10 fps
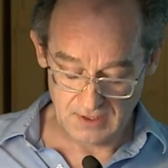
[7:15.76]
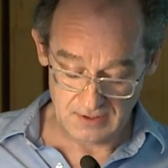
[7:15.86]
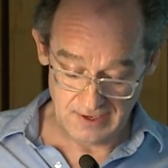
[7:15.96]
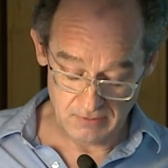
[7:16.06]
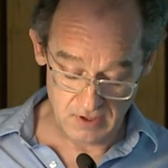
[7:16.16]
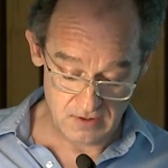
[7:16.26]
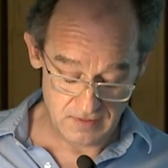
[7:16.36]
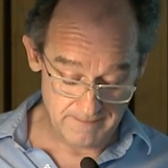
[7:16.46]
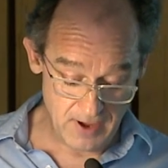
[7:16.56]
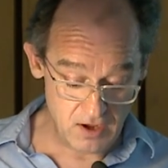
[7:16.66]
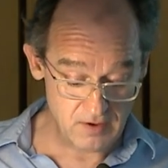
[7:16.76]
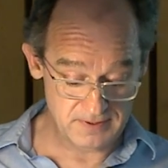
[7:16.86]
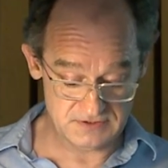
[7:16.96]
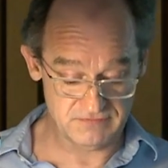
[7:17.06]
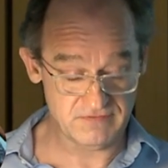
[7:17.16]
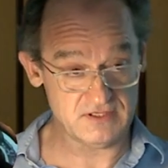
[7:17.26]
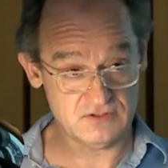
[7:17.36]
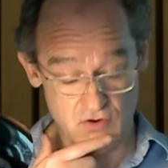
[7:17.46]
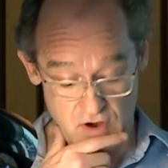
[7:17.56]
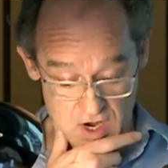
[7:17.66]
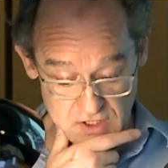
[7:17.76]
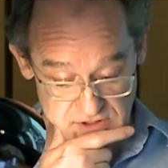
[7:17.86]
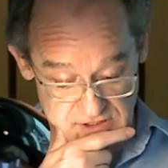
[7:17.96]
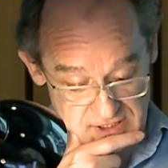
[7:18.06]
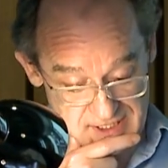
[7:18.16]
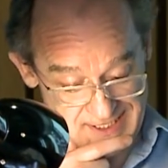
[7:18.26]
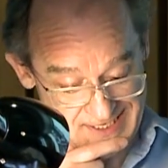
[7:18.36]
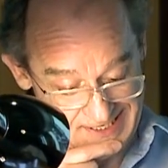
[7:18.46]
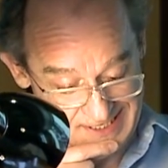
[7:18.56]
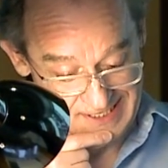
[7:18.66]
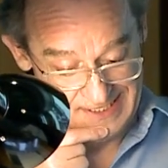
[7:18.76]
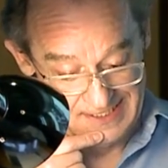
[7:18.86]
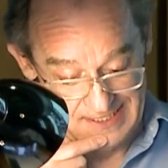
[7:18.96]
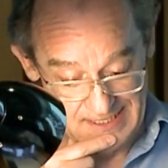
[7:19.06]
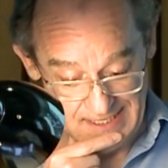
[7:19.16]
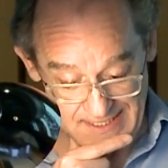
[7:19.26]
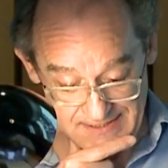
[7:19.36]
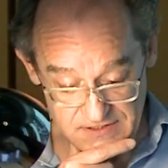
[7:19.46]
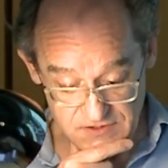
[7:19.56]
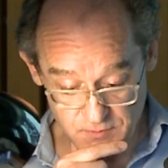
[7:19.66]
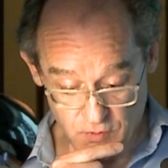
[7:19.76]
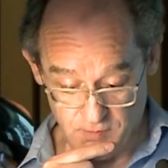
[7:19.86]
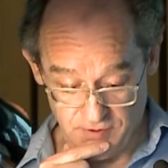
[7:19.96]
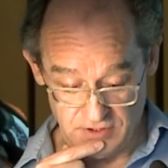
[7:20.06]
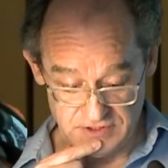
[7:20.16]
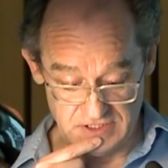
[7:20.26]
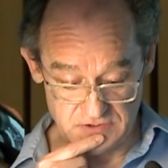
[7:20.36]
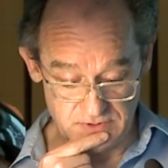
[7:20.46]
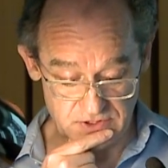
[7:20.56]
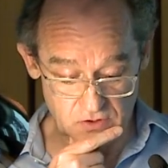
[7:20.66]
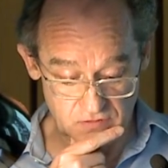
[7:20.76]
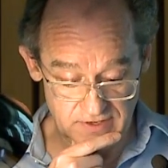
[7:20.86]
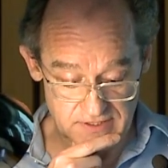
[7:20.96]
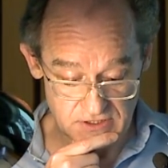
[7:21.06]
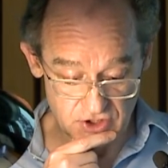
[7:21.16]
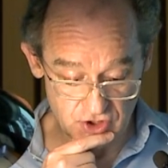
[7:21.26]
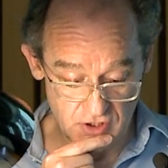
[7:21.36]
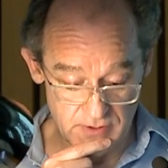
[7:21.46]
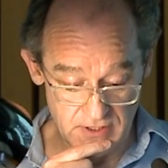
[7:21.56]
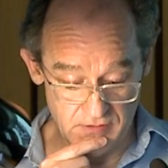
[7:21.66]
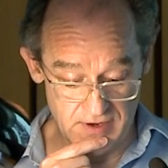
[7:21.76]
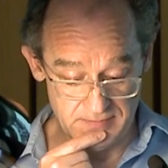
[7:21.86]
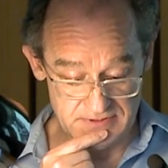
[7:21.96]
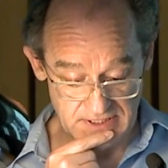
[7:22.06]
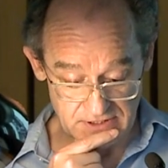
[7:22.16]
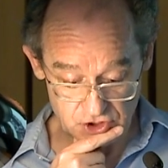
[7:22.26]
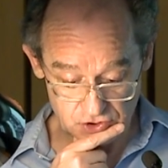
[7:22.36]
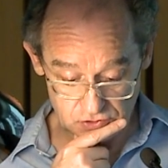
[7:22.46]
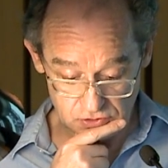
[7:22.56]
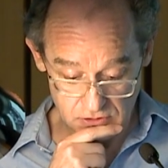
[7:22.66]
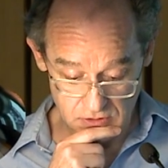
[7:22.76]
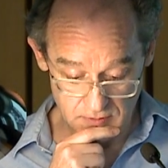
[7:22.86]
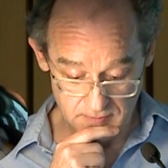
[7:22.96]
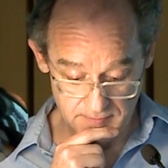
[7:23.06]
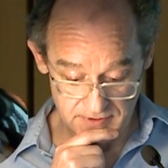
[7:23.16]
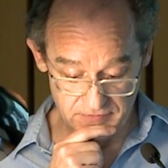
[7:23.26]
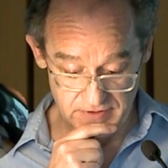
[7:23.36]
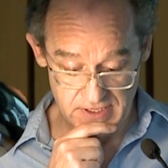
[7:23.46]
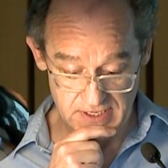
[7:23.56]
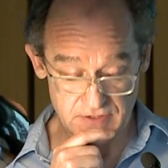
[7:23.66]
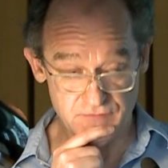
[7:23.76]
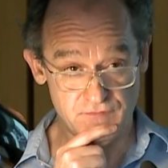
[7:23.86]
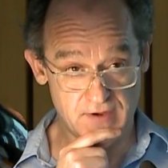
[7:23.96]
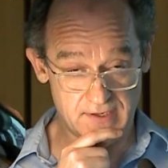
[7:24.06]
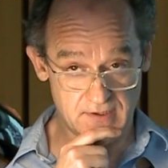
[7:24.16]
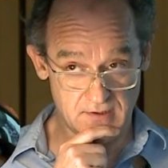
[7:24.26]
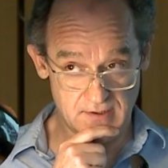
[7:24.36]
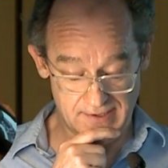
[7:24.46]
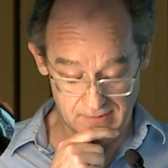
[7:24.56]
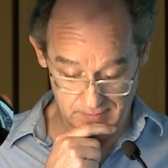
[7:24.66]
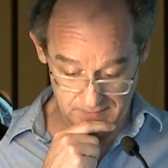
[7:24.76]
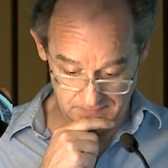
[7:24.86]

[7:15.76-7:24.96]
Now, the purpose of this grant is to support projects which are already showing great potential but are in need of vital help.